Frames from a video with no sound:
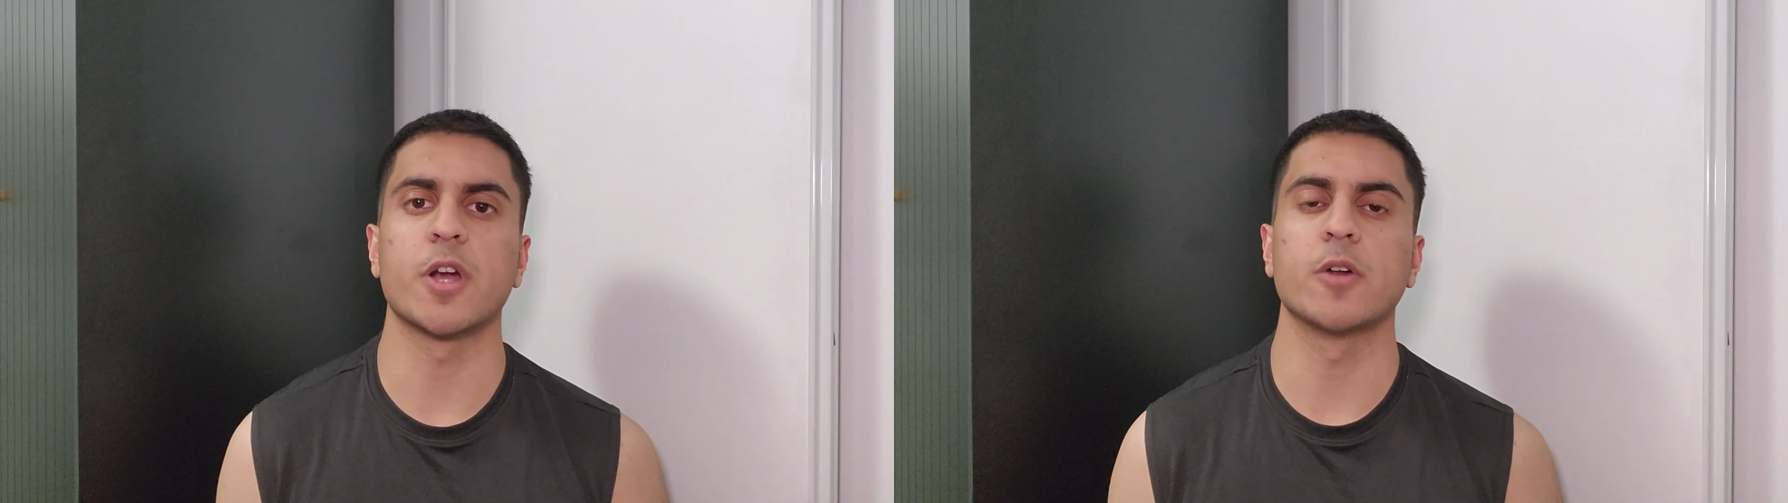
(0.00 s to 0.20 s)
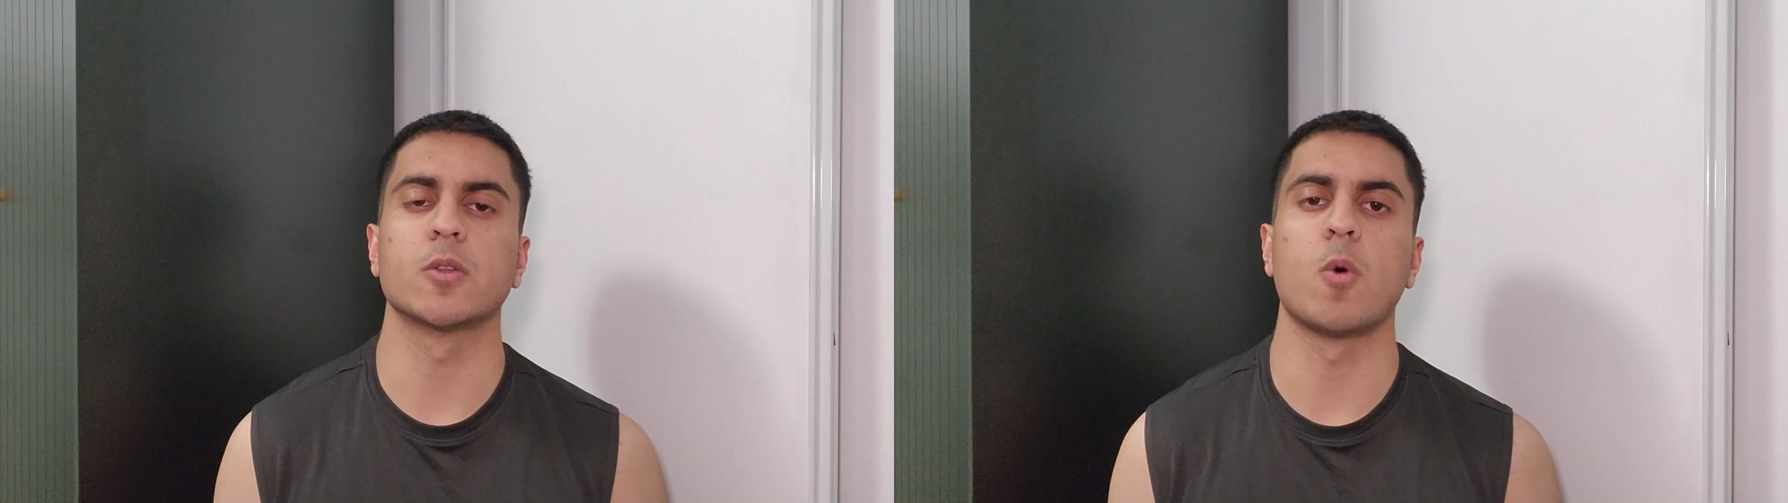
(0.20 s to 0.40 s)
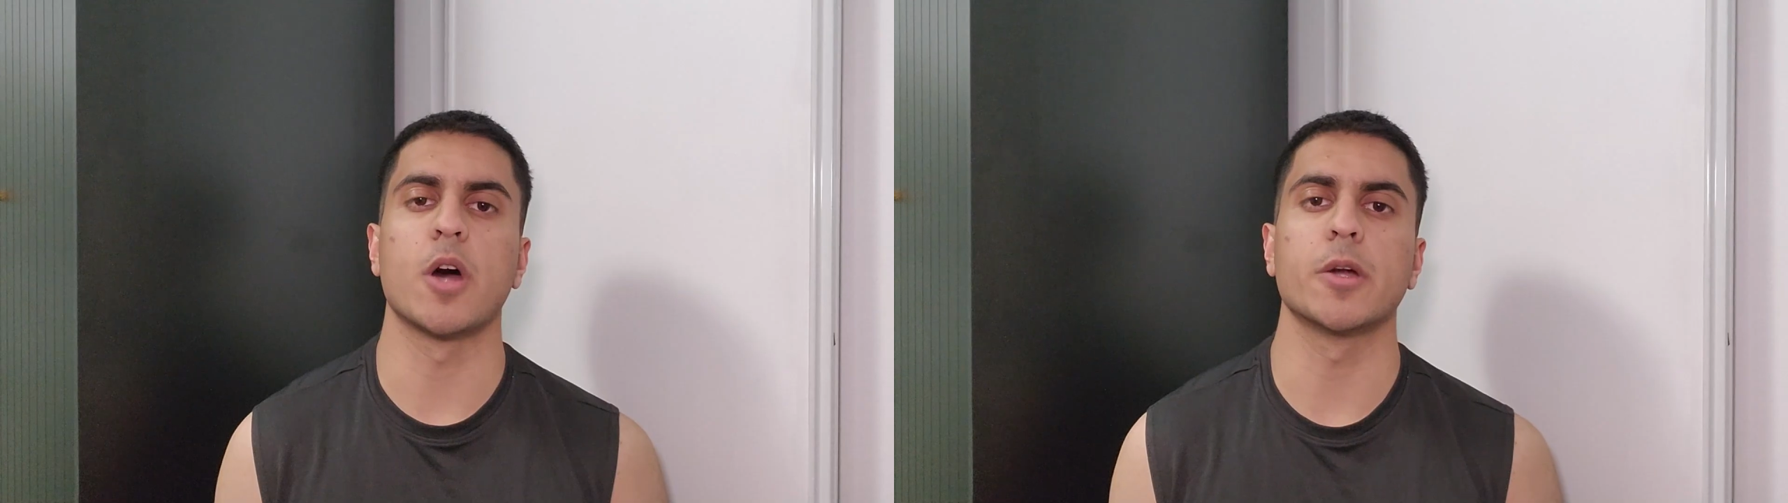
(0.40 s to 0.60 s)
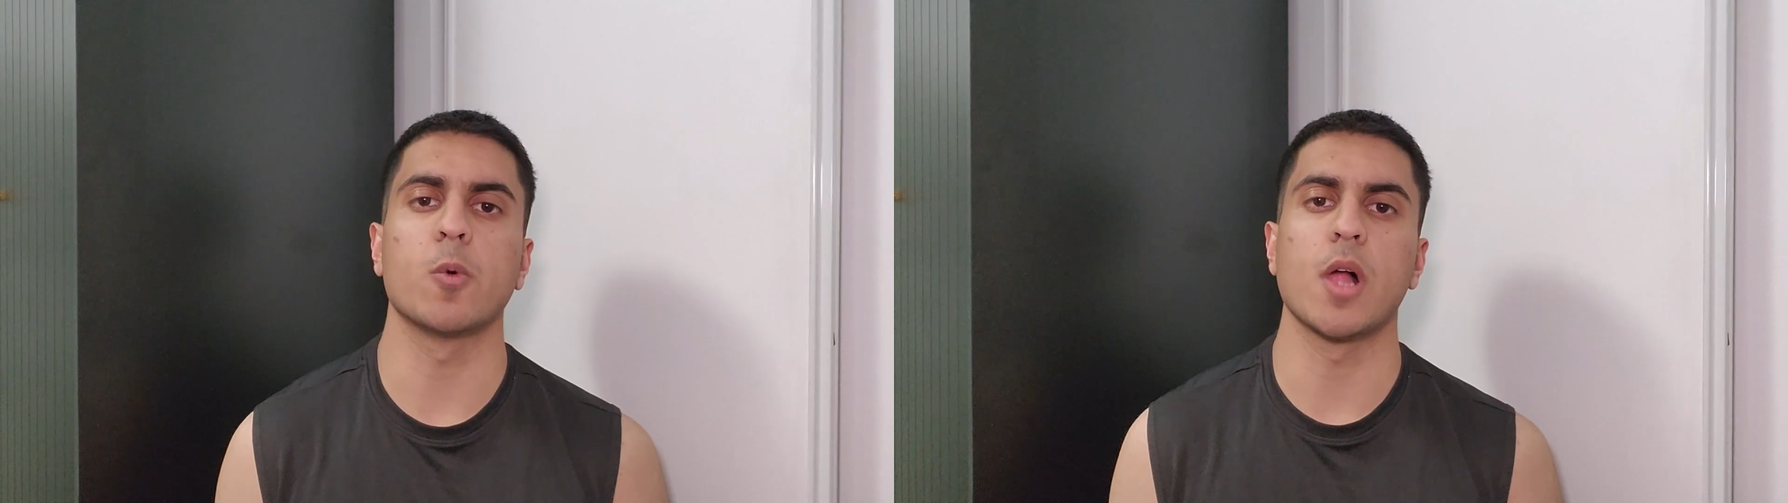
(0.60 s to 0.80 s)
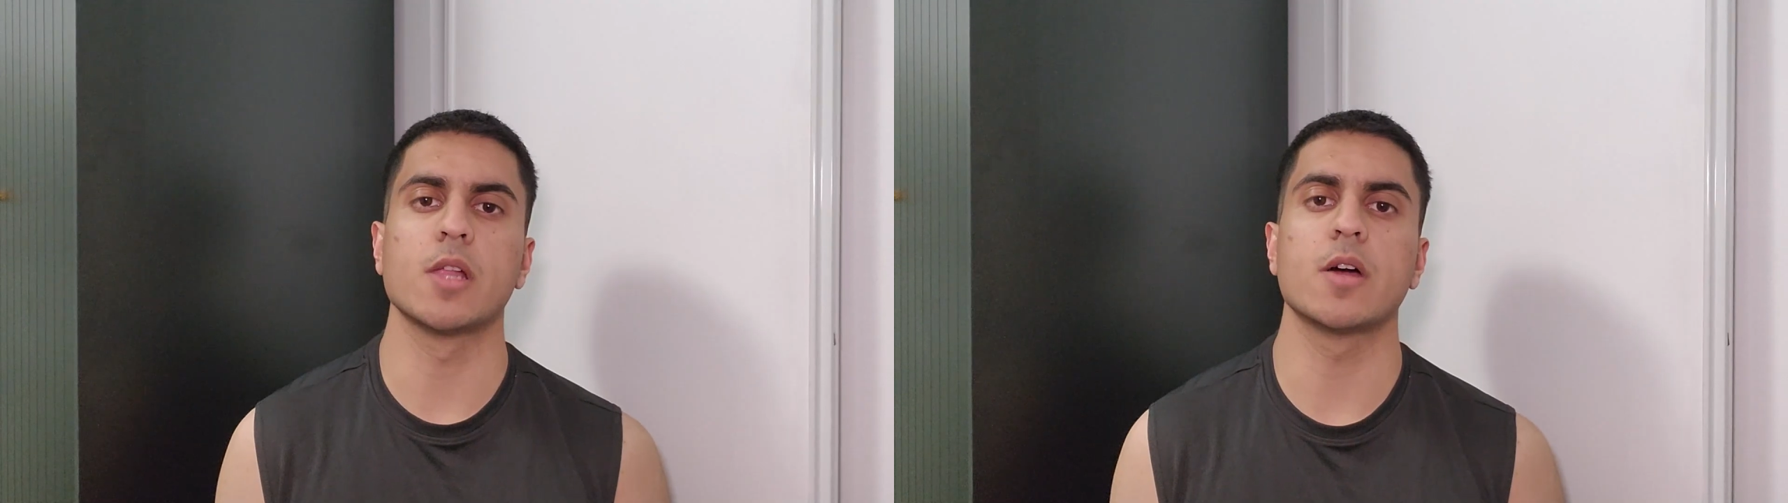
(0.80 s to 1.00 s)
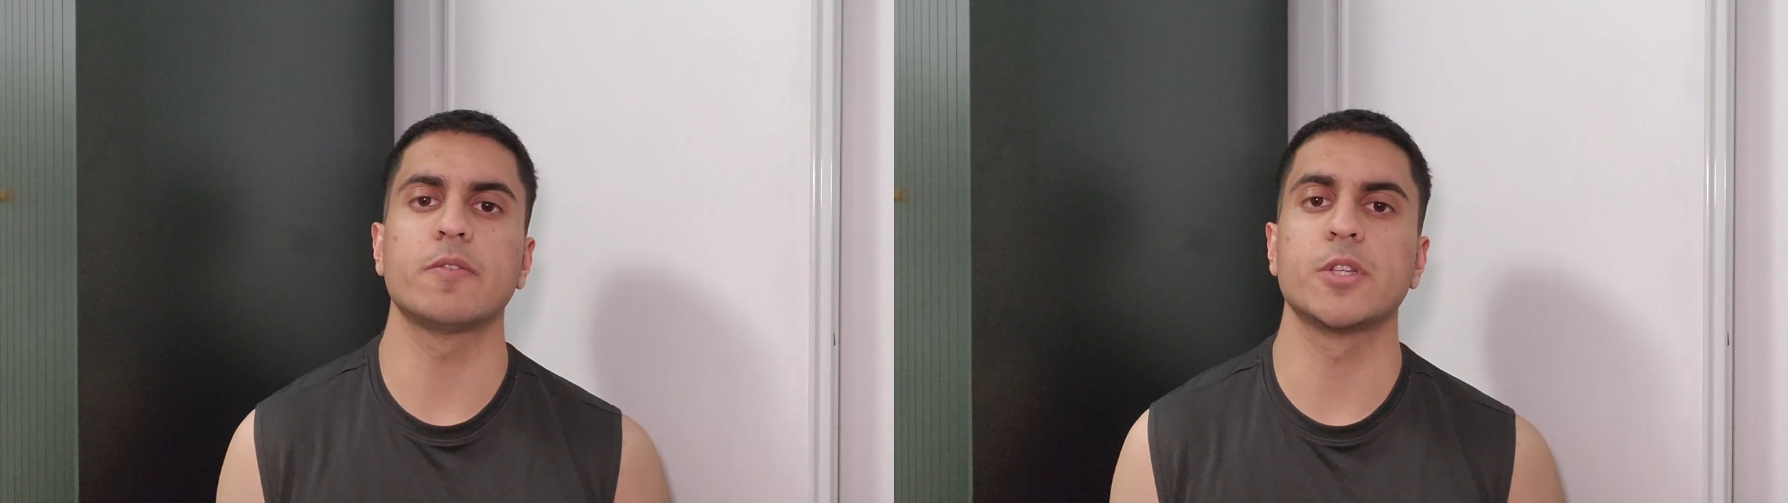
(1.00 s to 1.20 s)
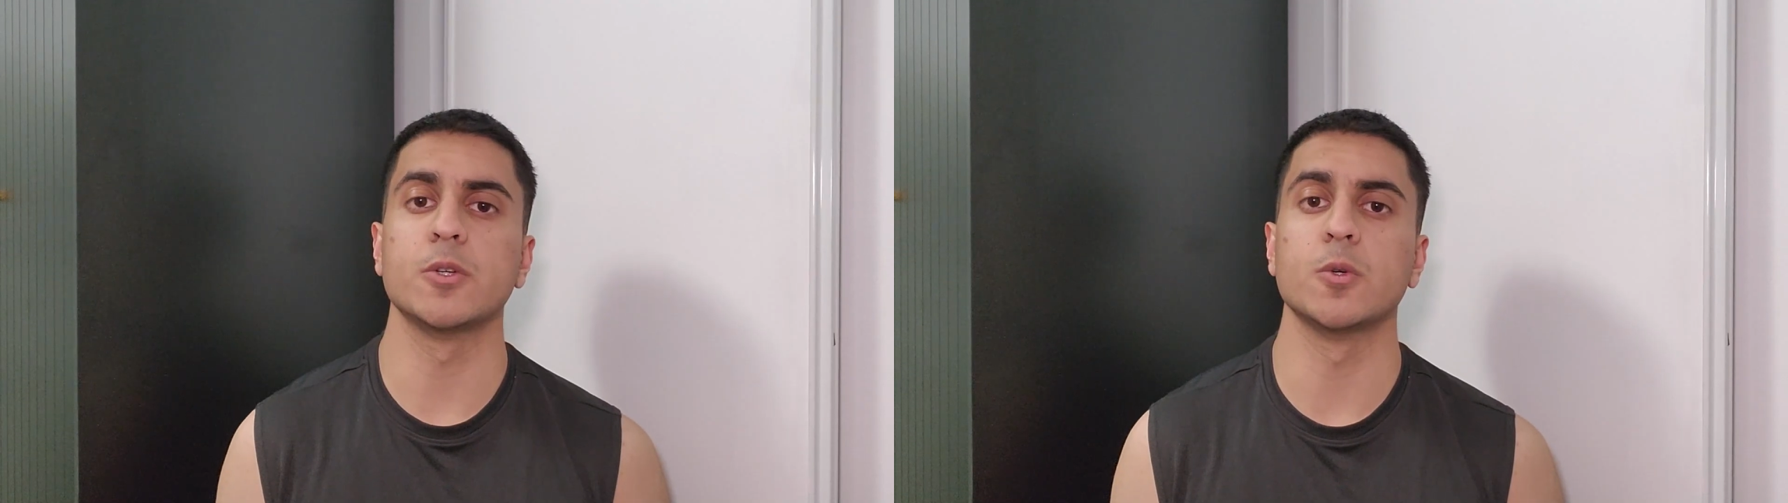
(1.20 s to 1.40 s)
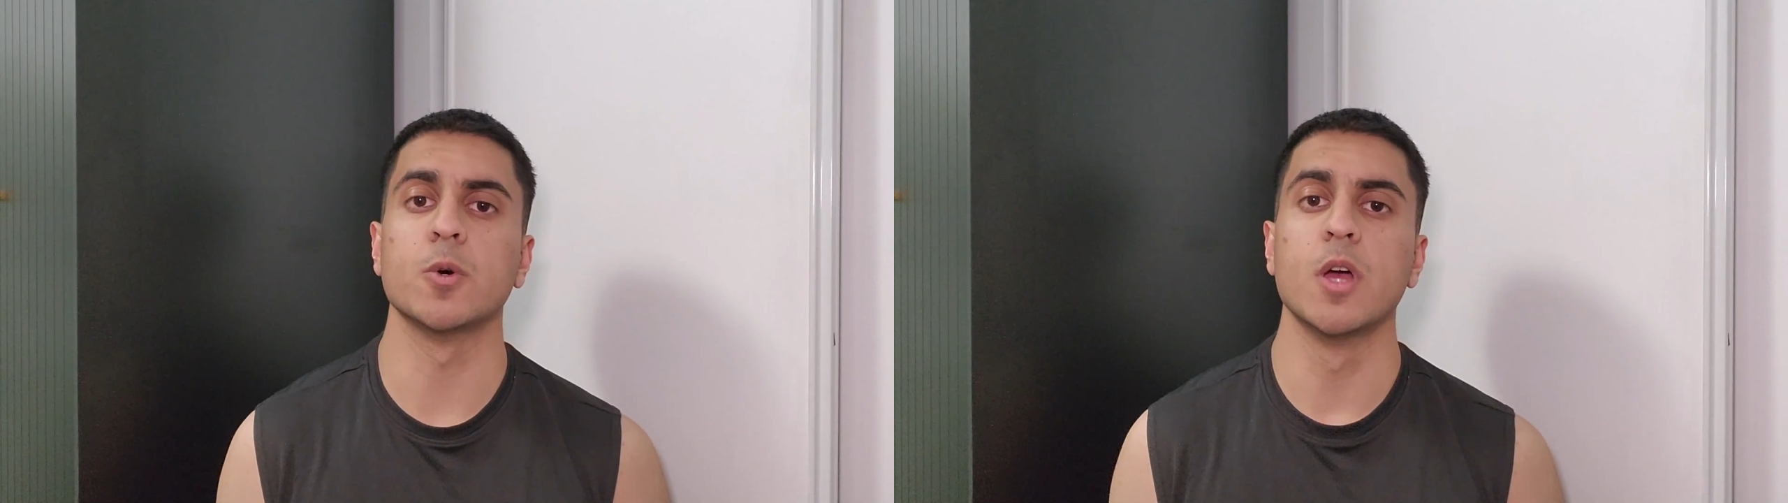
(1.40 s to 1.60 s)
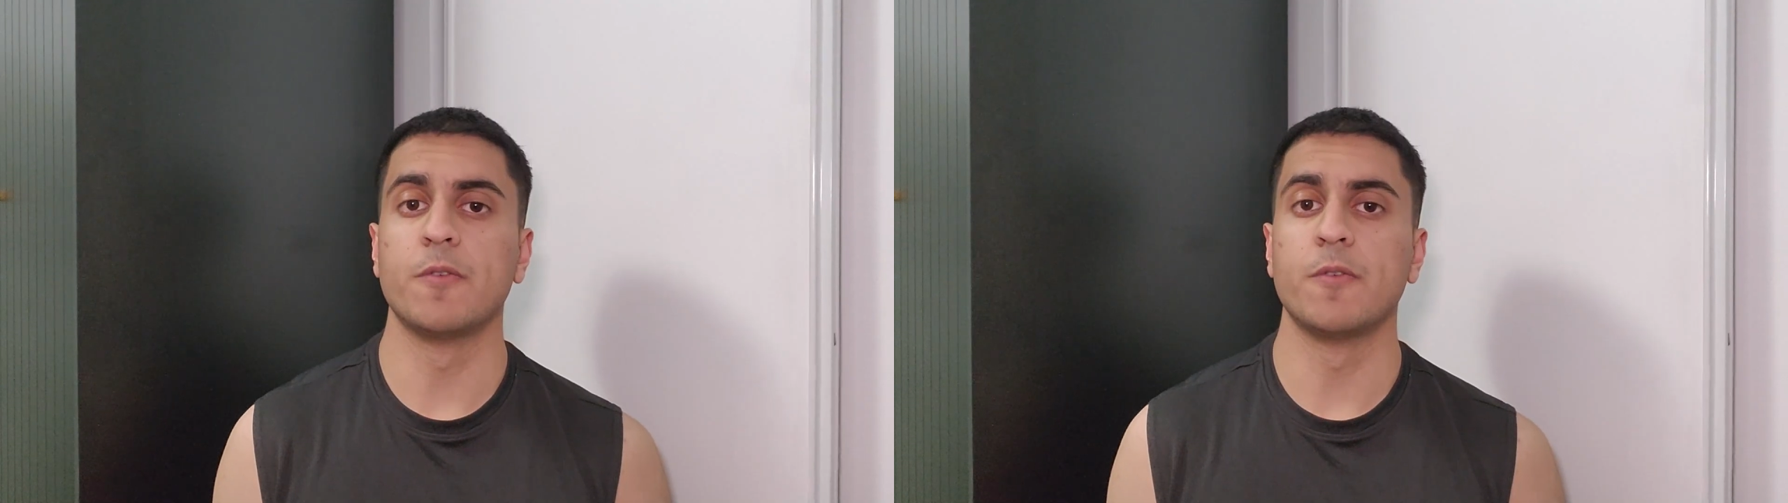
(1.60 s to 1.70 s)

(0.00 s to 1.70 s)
out the water well enough to